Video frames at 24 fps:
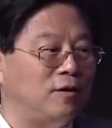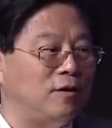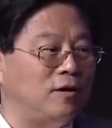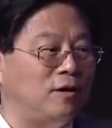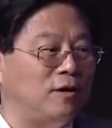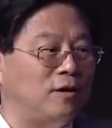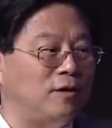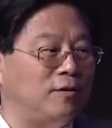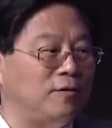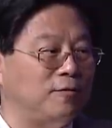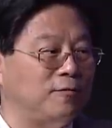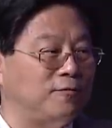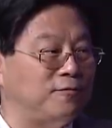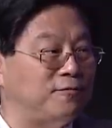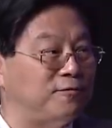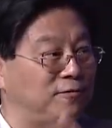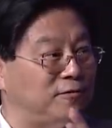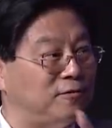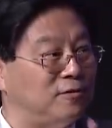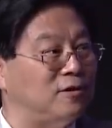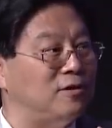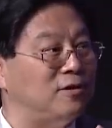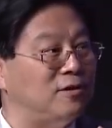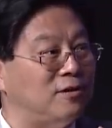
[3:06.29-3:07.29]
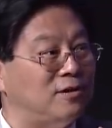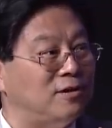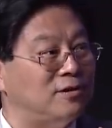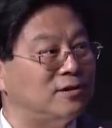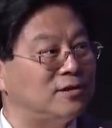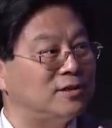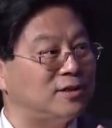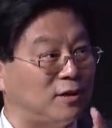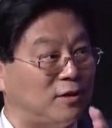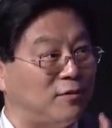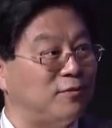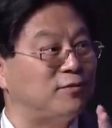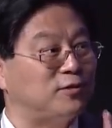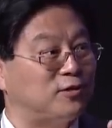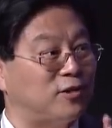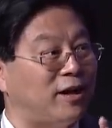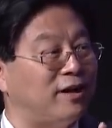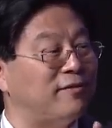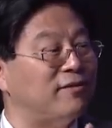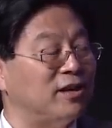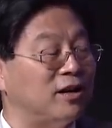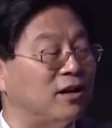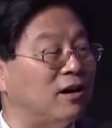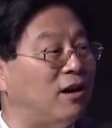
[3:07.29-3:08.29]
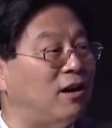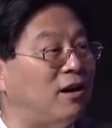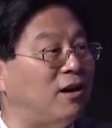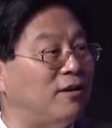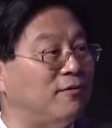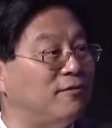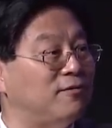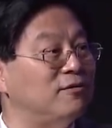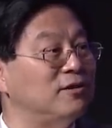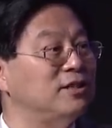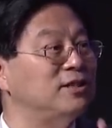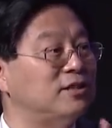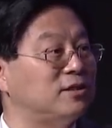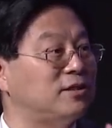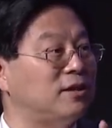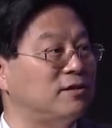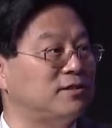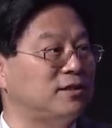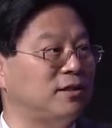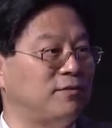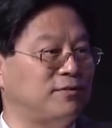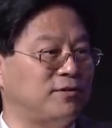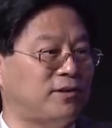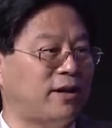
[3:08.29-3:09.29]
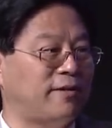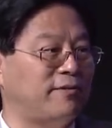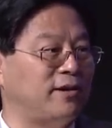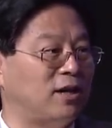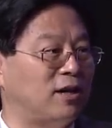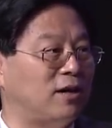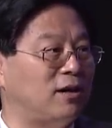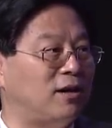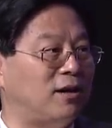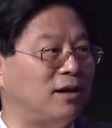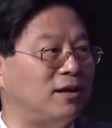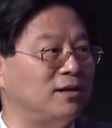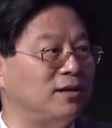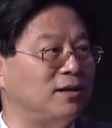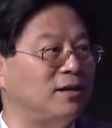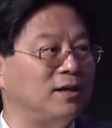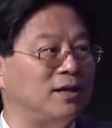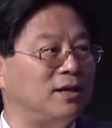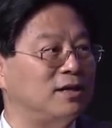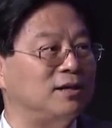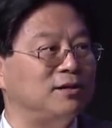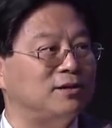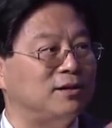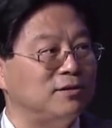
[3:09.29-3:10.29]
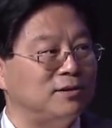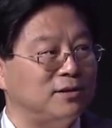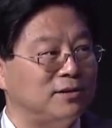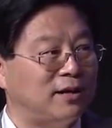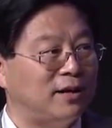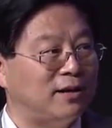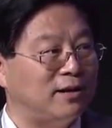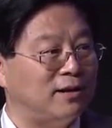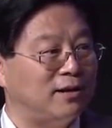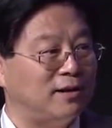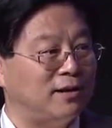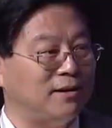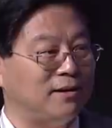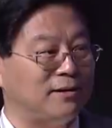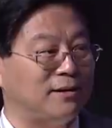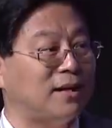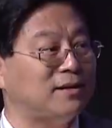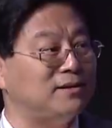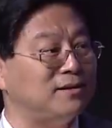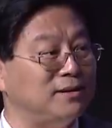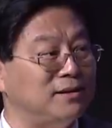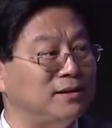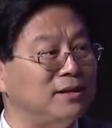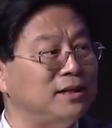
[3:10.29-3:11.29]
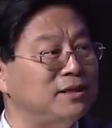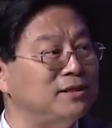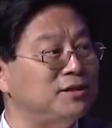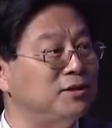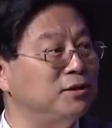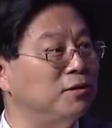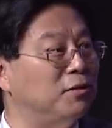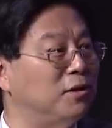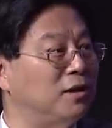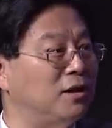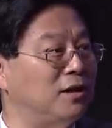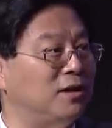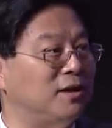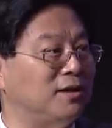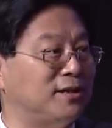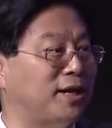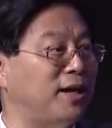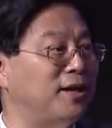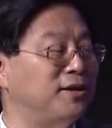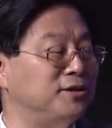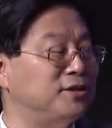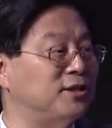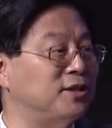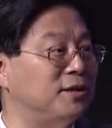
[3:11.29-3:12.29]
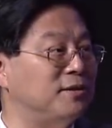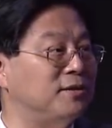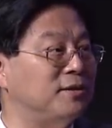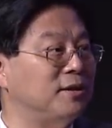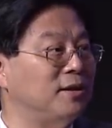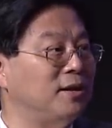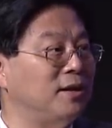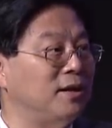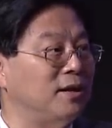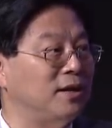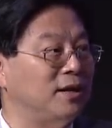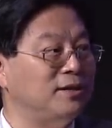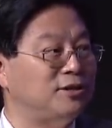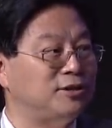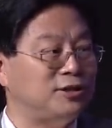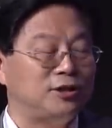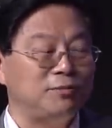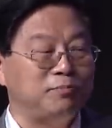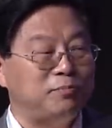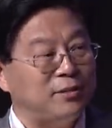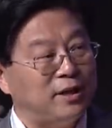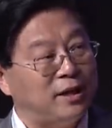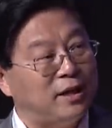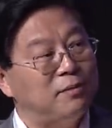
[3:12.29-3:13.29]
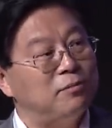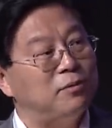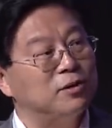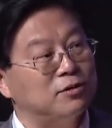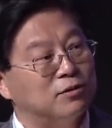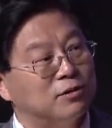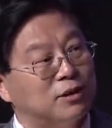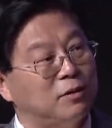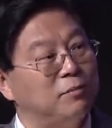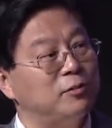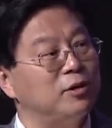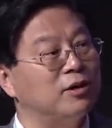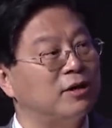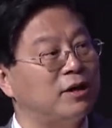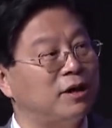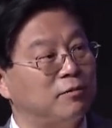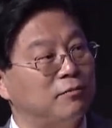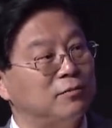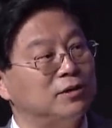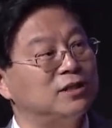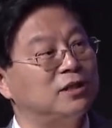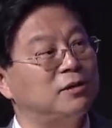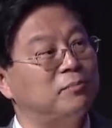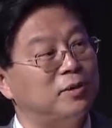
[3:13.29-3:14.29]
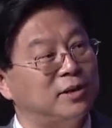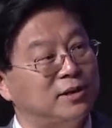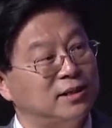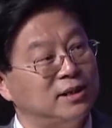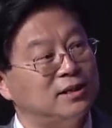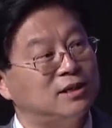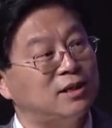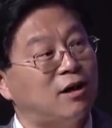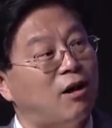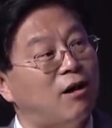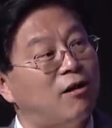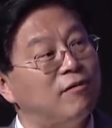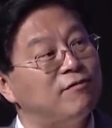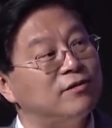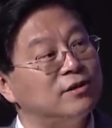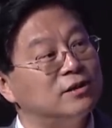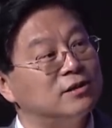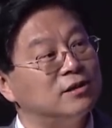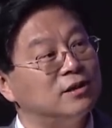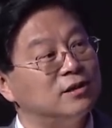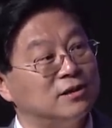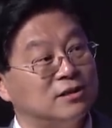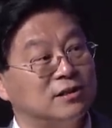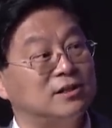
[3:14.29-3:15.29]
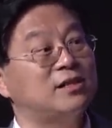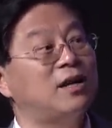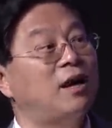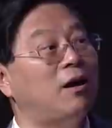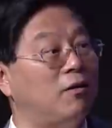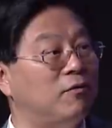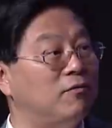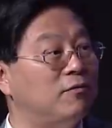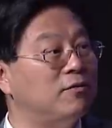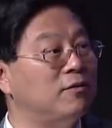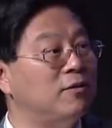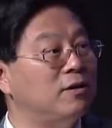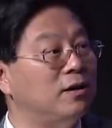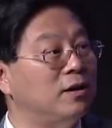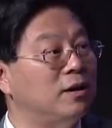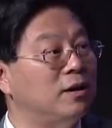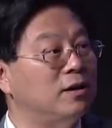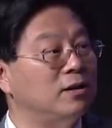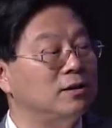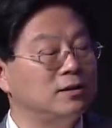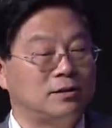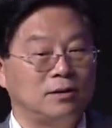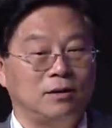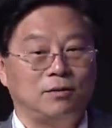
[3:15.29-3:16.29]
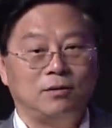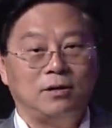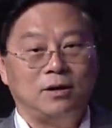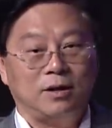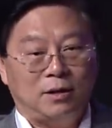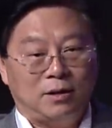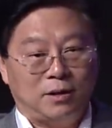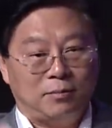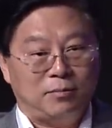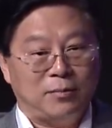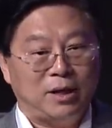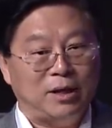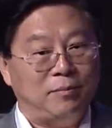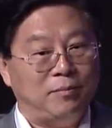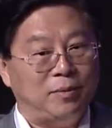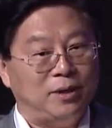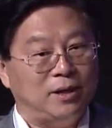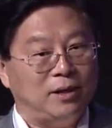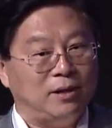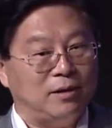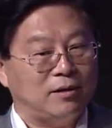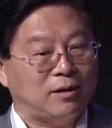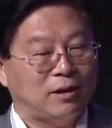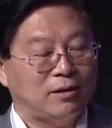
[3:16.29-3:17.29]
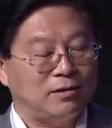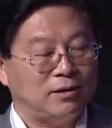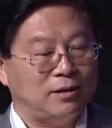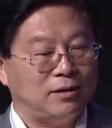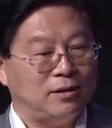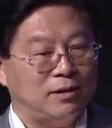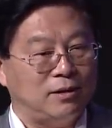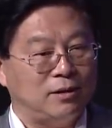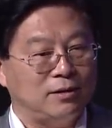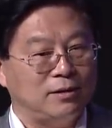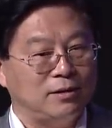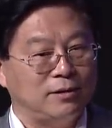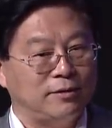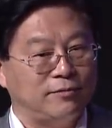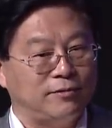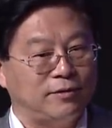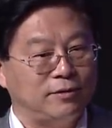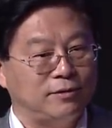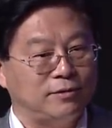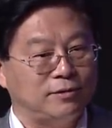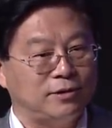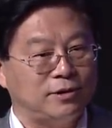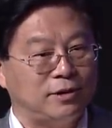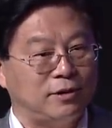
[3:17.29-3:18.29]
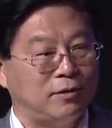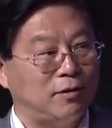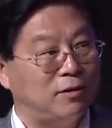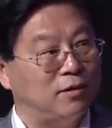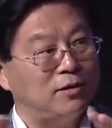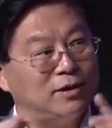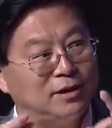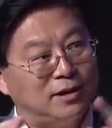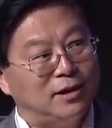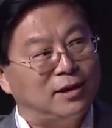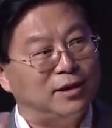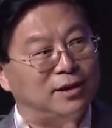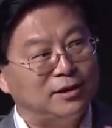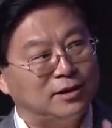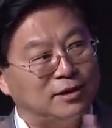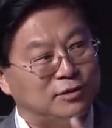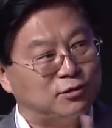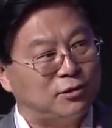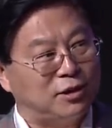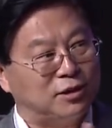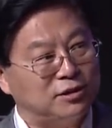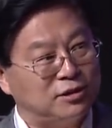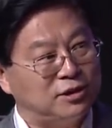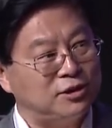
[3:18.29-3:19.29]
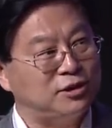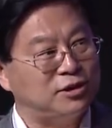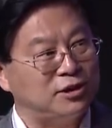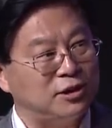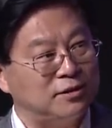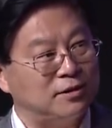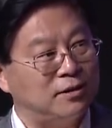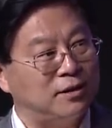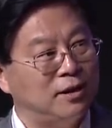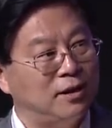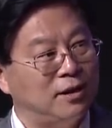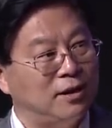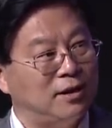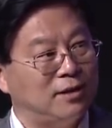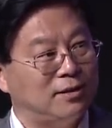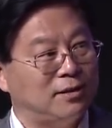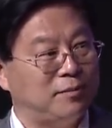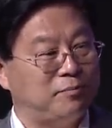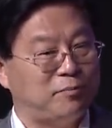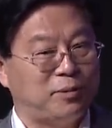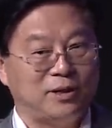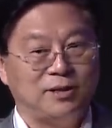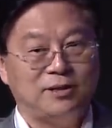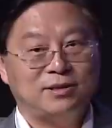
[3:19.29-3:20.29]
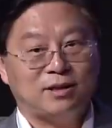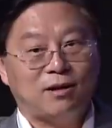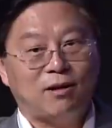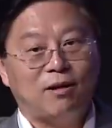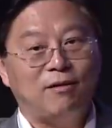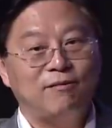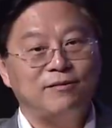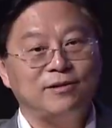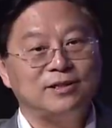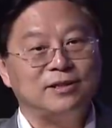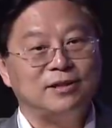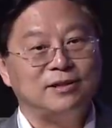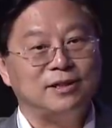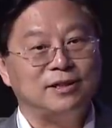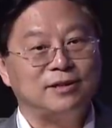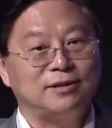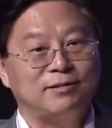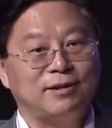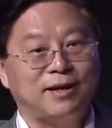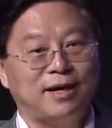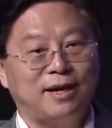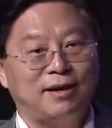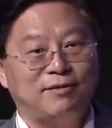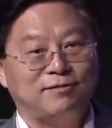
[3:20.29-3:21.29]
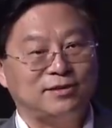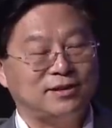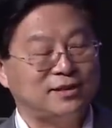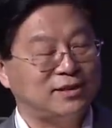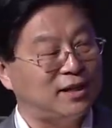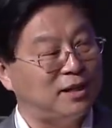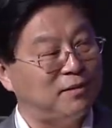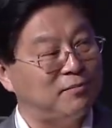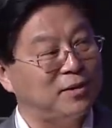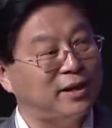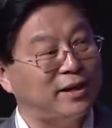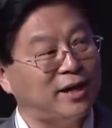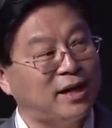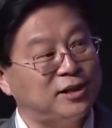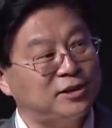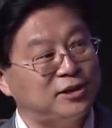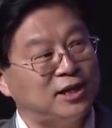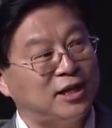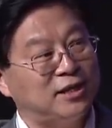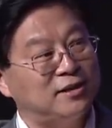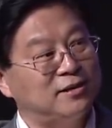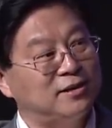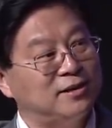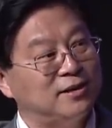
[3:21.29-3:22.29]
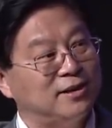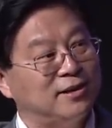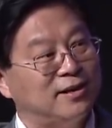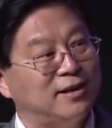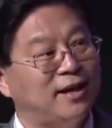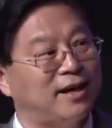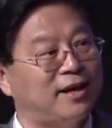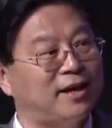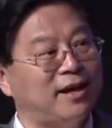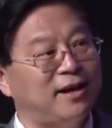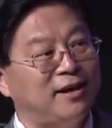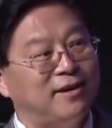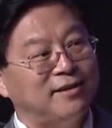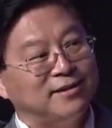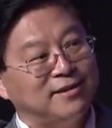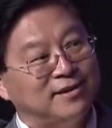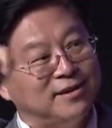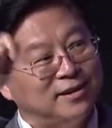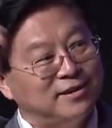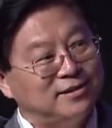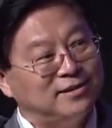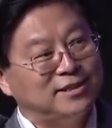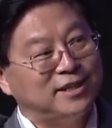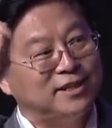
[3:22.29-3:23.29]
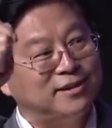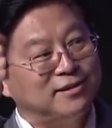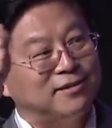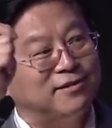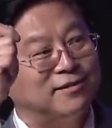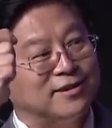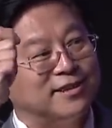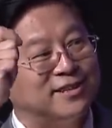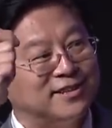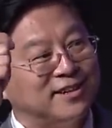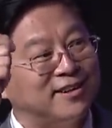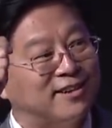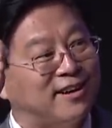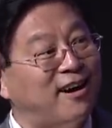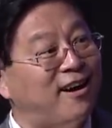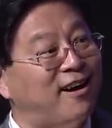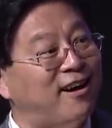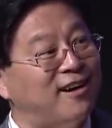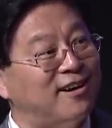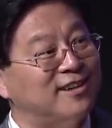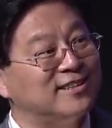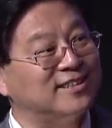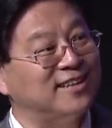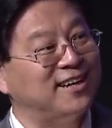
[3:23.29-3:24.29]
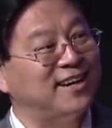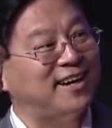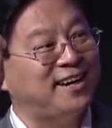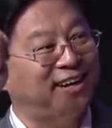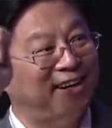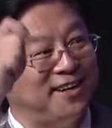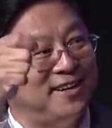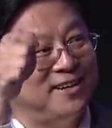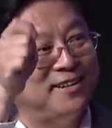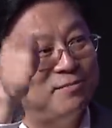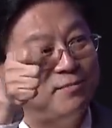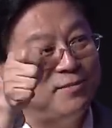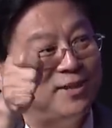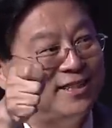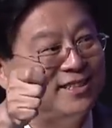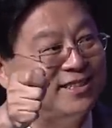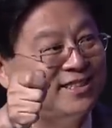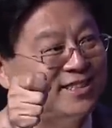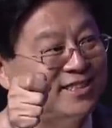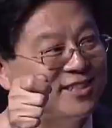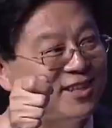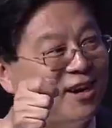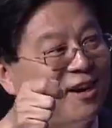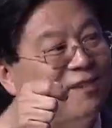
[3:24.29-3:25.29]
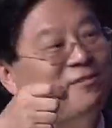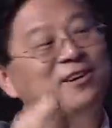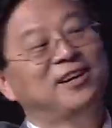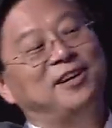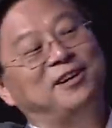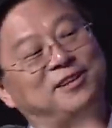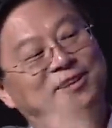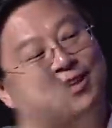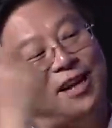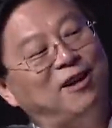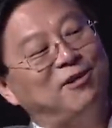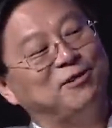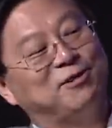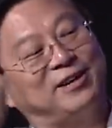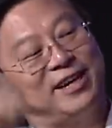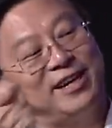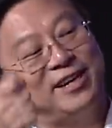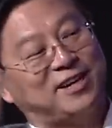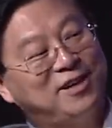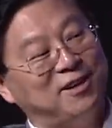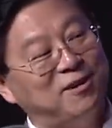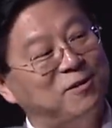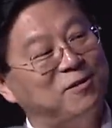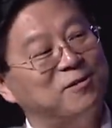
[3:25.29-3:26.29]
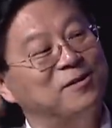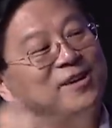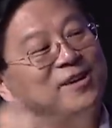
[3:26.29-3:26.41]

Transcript: uh, full self-driving car, fully self-driving car, uh, it doesn't need your attention. It should yeah. be able to communicate with the police officer itself. Mm. So maybe in, uh, in the future or in the transition, the police officer need to have some gadget that can signal that the car say, hey, please stop, and now you can go,